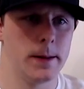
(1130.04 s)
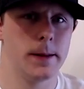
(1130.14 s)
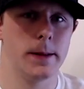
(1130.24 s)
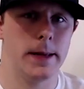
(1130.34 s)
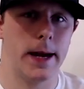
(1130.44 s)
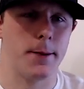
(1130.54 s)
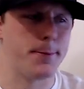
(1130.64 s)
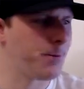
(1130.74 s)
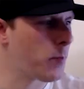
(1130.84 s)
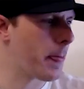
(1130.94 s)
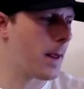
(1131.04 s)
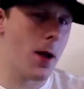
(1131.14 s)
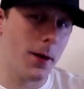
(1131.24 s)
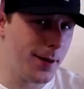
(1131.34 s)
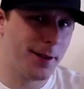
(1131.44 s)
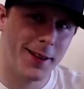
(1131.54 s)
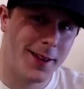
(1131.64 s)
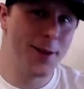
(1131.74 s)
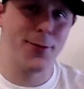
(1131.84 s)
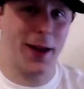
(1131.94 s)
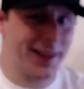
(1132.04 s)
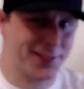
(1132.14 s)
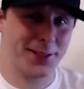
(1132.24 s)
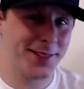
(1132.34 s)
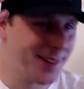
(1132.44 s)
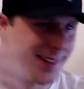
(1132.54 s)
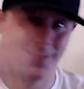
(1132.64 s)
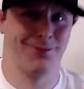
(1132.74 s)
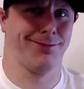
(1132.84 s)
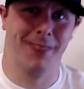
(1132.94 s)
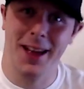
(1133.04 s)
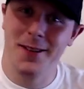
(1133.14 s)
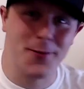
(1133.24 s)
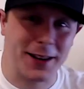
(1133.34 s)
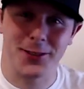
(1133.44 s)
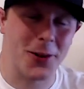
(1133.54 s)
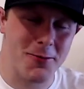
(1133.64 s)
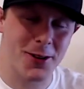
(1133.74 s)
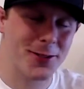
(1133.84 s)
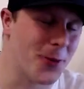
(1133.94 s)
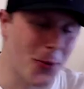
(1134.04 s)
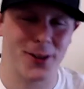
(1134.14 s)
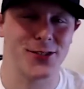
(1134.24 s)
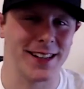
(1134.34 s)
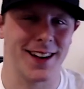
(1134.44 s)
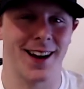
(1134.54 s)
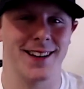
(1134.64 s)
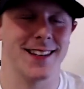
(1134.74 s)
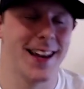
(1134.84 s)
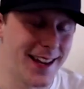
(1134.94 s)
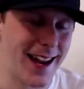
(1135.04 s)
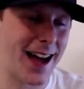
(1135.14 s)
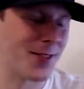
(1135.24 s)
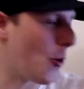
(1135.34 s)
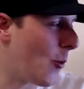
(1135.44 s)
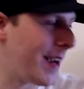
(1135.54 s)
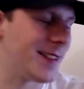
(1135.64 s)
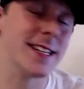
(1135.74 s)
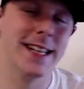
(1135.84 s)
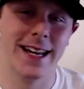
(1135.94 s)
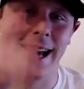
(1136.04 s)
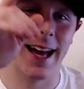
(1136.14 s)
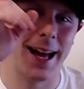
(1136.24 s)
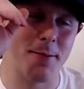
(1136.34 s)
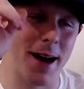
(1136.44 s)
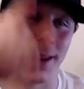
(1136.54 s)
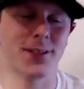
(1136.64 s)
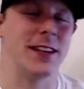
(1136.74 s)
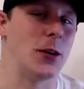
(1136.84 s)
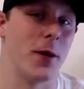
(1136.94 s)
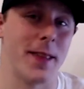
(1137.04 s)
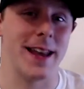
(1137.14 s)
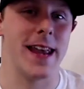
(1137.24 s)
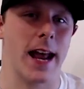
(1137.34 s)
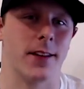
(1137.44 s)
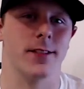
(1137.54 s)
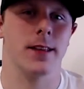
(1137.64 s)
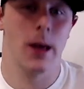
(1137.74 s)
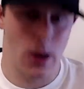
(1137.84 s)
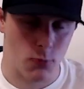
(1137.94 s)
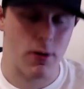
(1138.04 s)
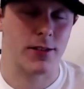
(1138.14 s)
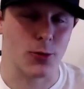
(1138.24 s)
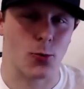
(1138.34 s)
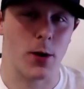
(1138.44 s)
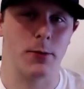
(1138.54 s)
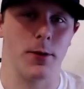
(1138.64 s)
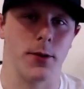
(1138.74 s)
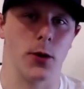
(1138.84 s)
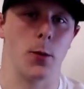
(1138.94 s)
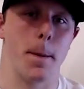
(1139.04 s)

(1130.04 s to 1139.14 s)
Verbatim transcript: Yeah. Thanks. Thanks so much for watching, guys, as always. Um, and I'll see you on that next WrestleCrate review.